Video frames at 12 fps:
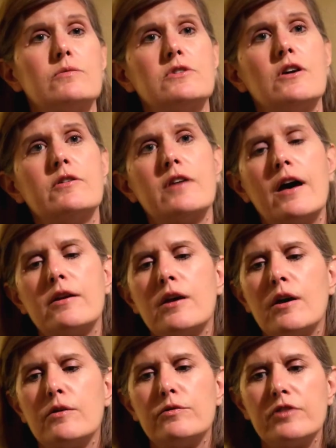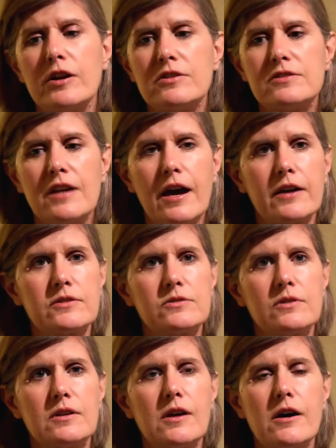We know that flare
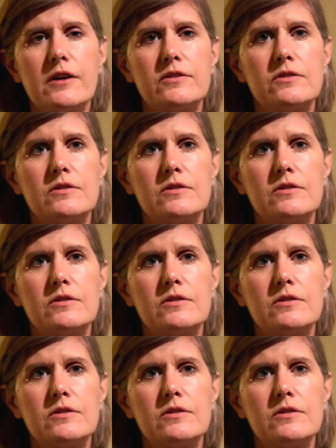stacks uh,